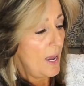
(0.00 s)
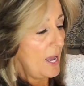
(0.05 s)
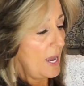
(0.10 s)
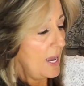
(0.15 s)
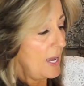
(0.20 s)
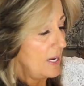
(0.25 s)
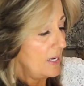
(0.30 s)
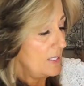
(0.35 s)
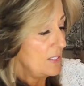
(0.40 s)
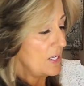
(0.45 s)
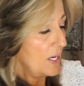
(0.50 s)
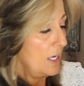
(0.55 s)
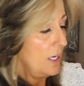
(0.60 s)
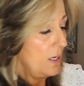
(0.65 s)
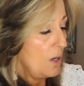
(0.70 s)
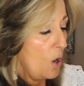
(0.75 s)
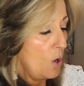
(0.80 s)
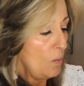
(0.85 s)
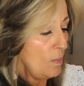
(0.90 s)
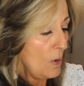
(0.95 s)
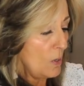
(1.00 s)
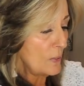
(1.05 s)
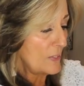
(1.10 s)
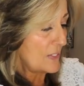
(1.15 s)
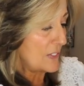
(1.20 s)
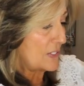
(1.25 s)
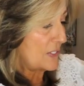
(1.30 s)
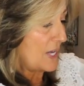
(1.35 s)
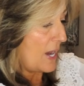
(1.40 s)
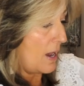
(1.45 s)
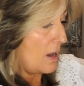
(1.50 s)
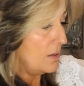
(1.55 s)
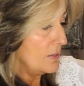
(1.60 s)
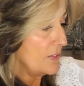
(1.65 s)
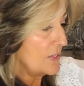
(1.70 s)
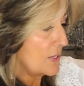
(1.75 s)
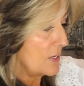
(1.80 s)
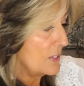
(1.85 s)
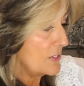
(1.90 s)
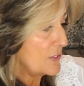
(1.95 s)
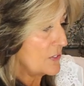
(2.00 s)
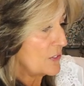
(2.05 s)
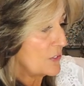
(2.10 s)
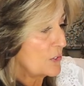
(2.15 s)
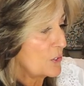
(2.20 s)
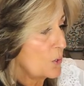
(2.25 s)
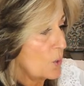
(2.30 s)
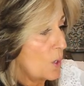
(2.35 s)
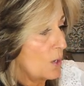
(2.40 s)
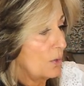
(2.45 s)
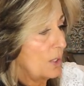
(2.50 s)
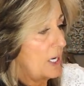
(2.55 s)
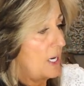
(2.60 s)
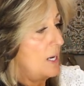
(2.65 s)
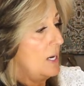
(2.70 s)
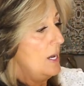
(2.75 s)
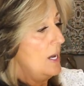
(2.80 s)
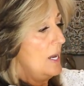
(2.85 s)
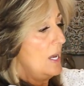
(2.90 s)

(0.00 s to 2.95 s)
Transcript: and it almost tells a story.